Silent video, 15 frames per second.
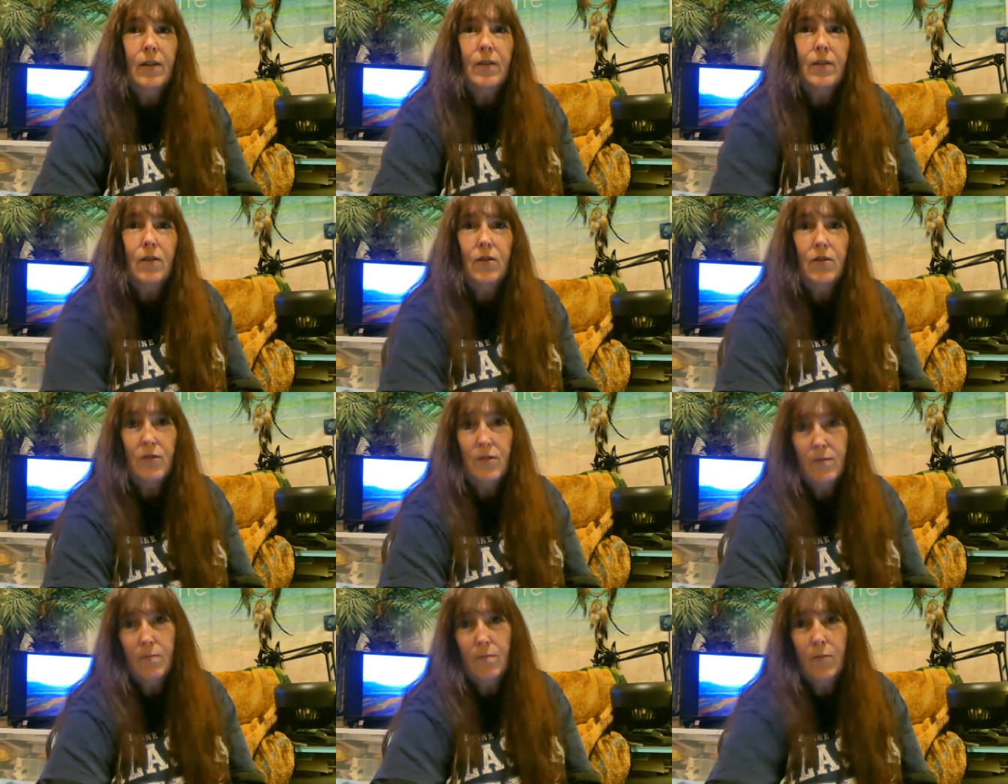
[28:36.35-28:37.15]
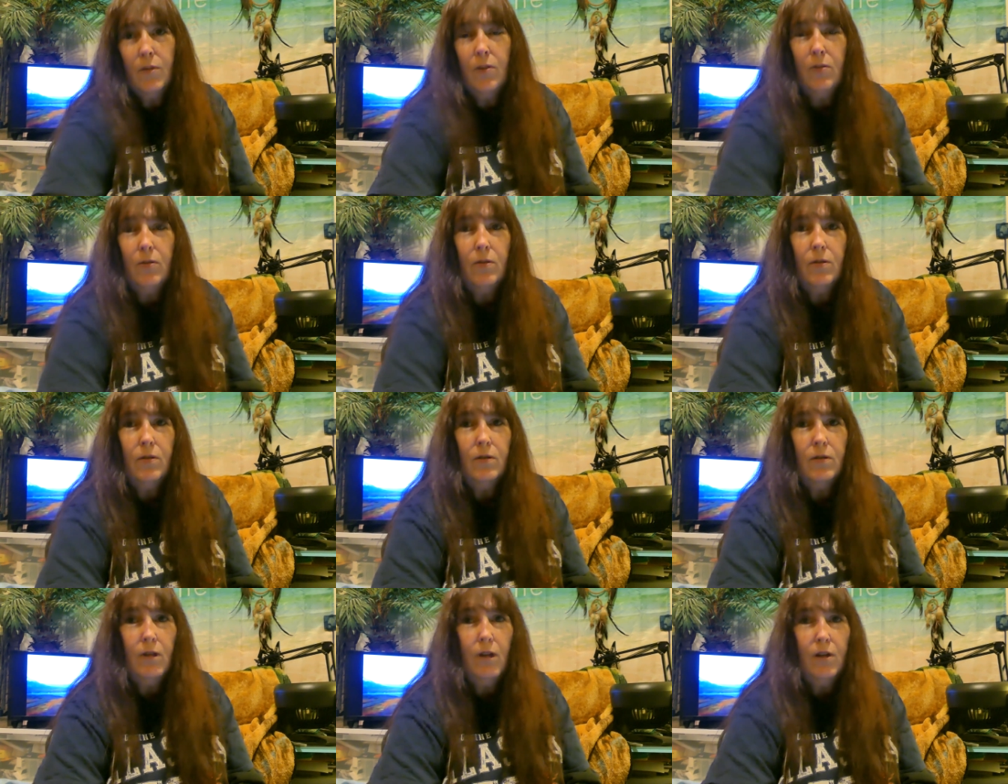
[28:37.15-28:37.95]
So there's, you know,
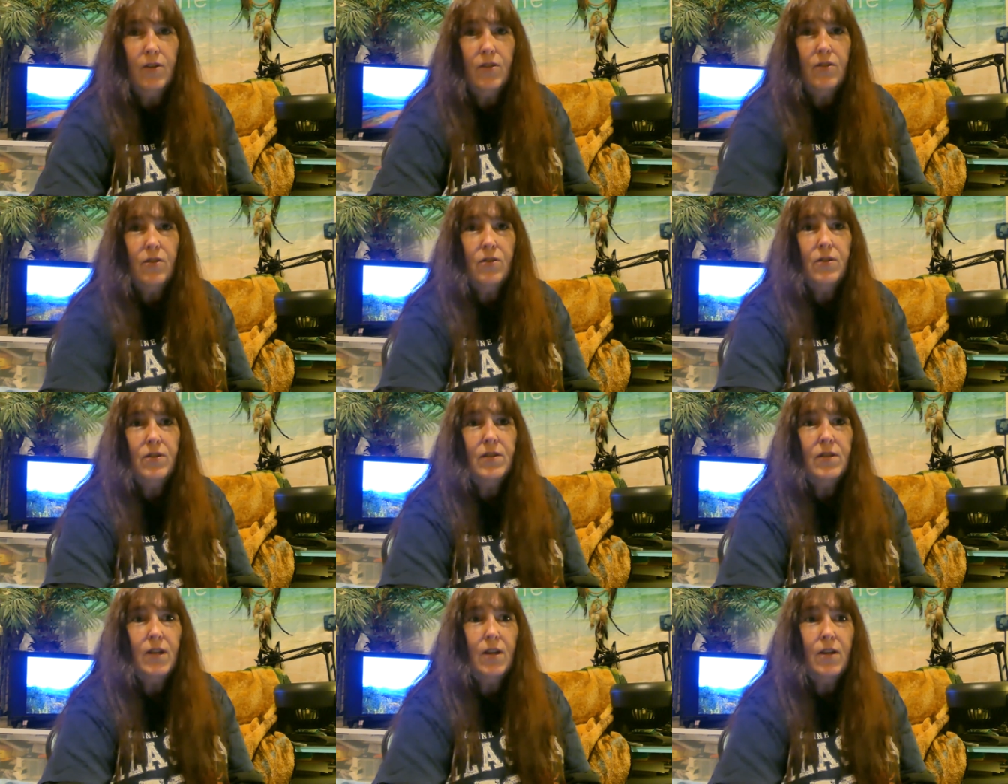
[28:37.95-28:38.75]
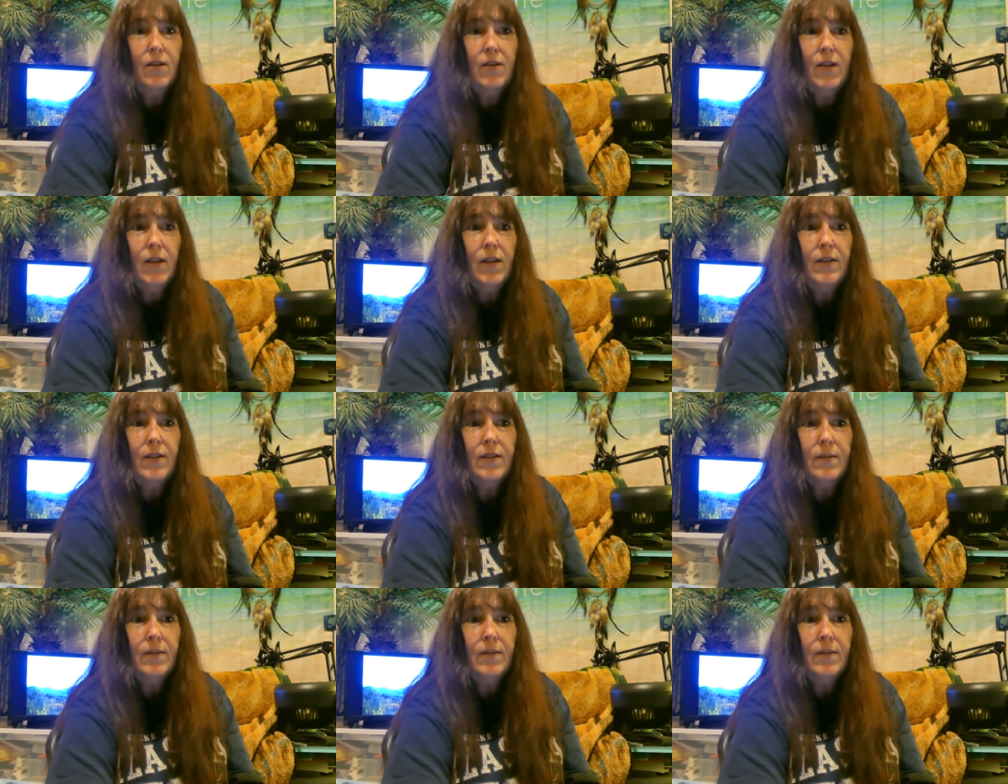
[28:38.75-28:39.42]
college students there and things.